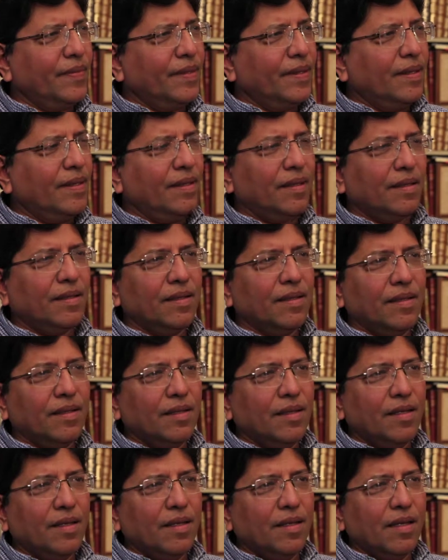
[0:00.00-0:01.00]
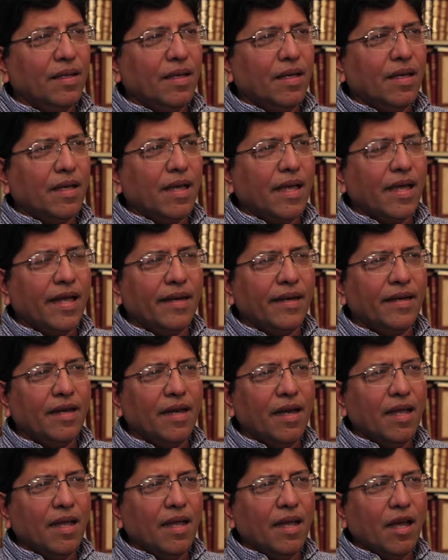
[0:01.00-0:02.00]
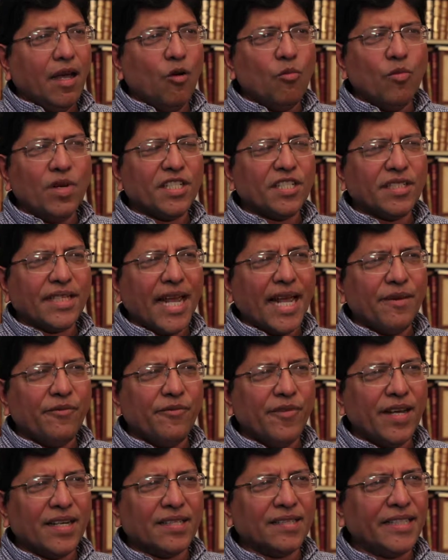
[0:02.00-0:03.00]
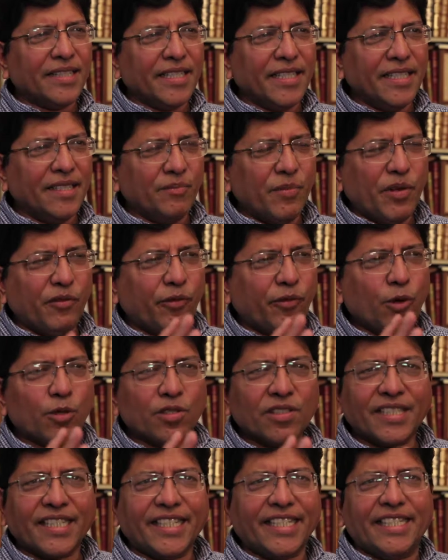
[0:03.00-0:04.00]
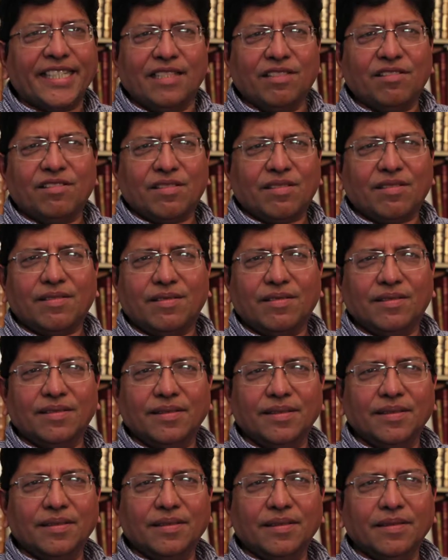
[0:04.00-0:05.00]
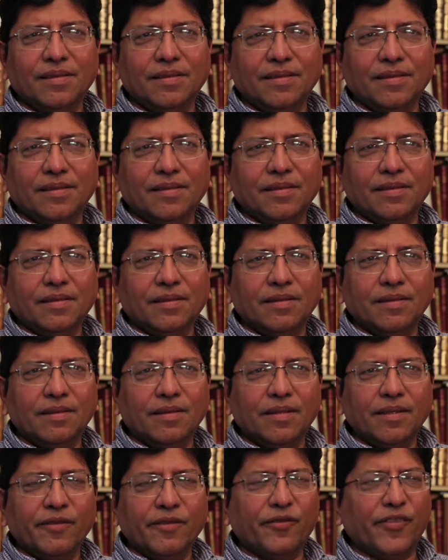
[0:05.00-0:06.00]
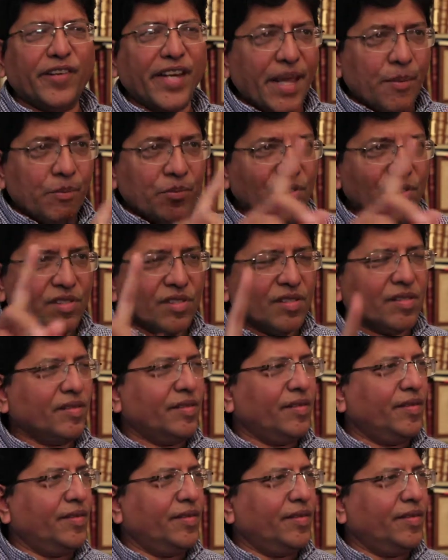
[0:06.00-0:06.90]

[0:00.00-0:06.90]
and how much time we are sitting before screens, frames.